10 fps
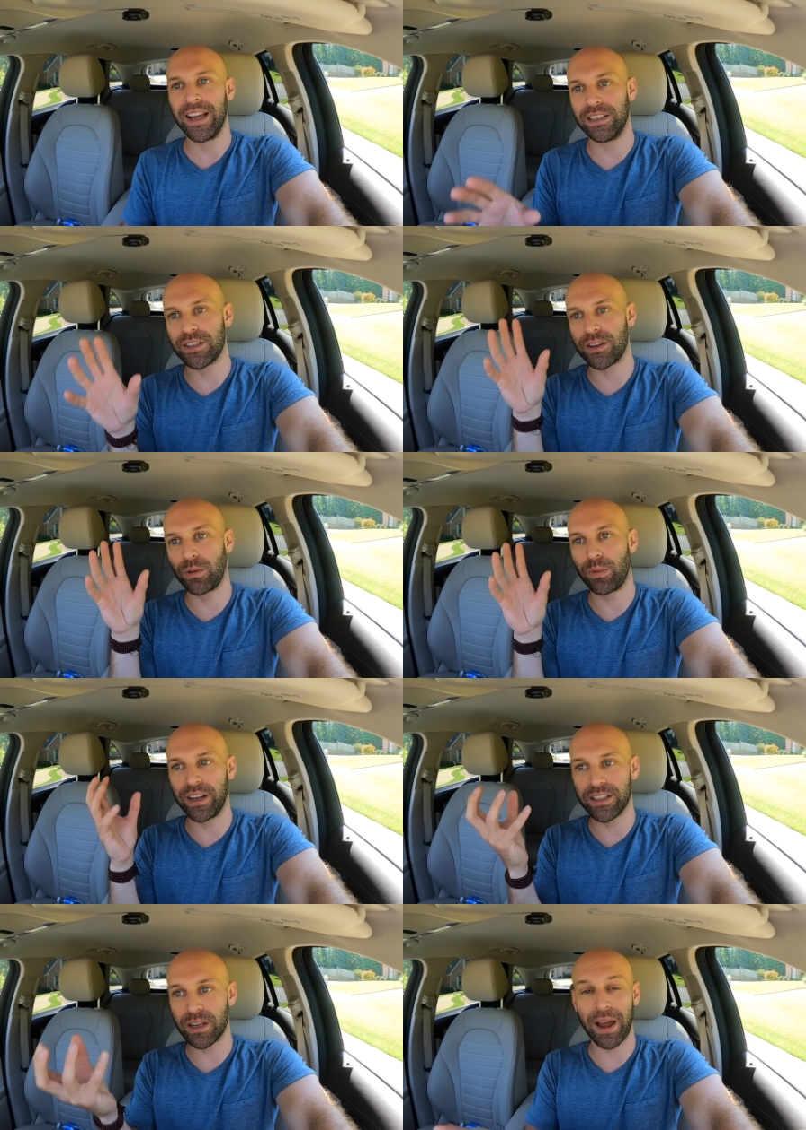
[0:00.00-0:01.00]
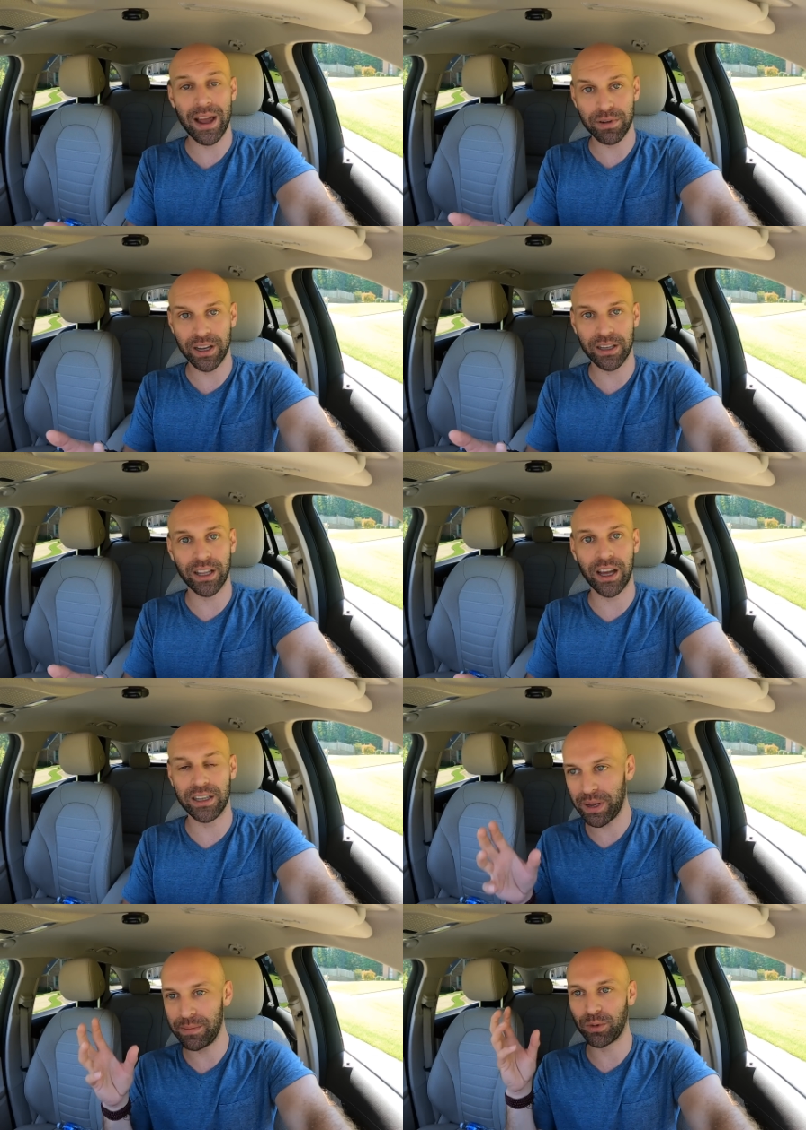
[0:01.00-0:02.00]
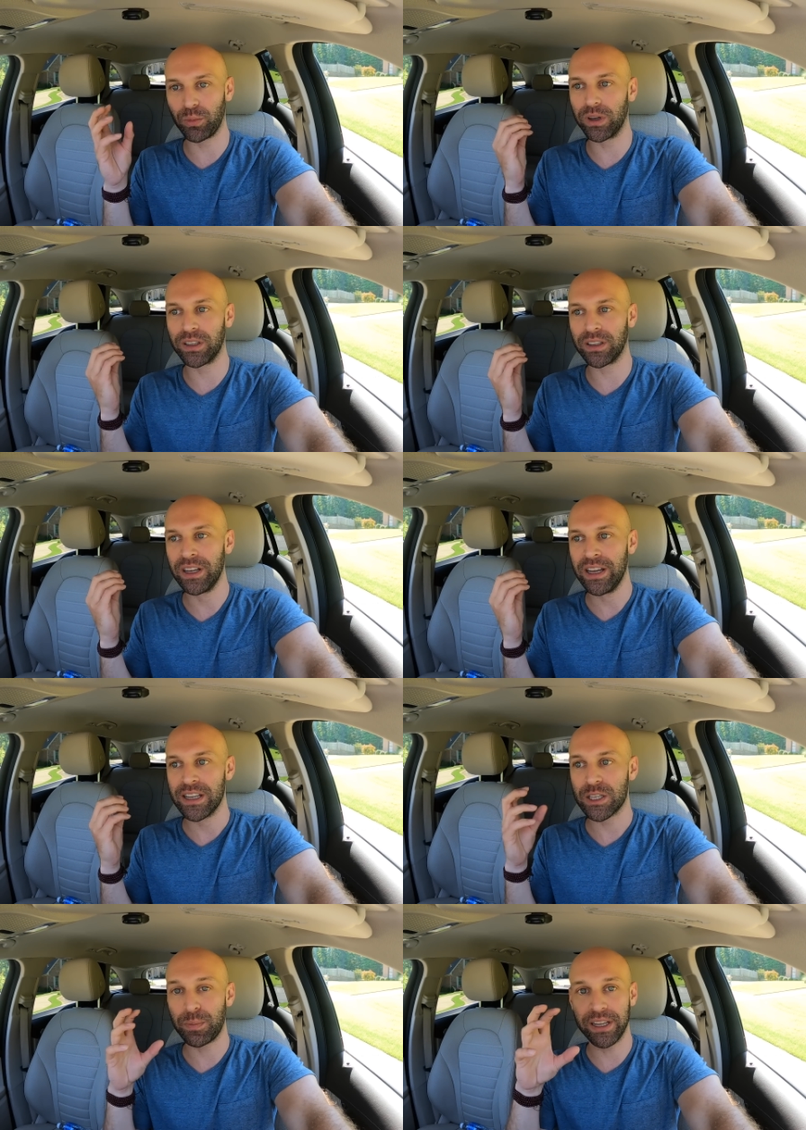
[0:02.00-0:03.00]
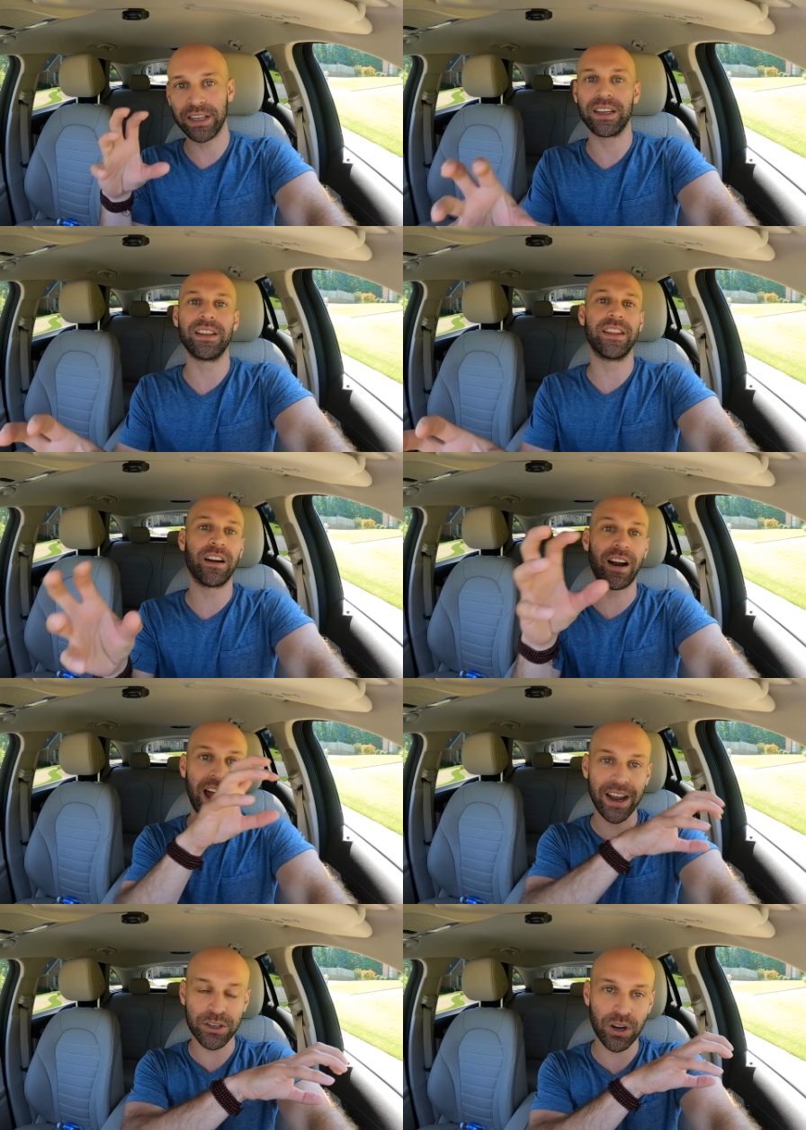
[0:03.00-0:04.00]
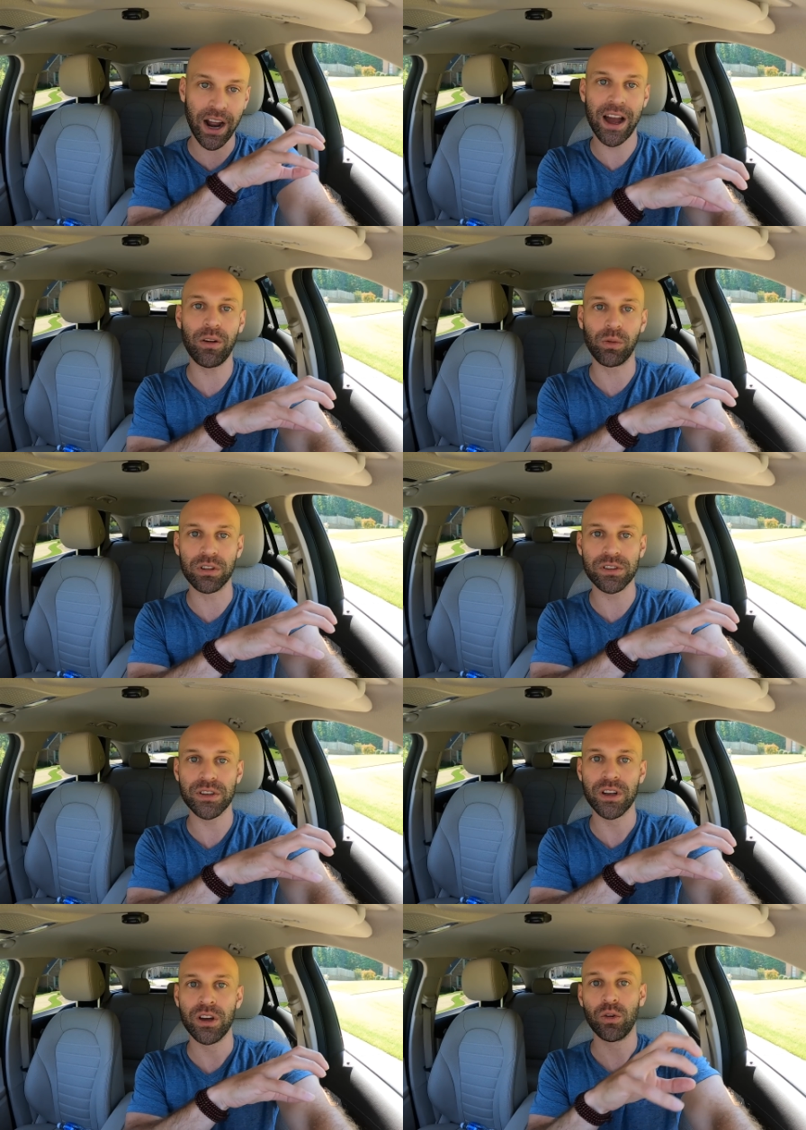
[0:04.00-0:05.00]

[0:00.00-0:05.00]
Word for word: And so what ends up happening a lot, people will spend their extra hours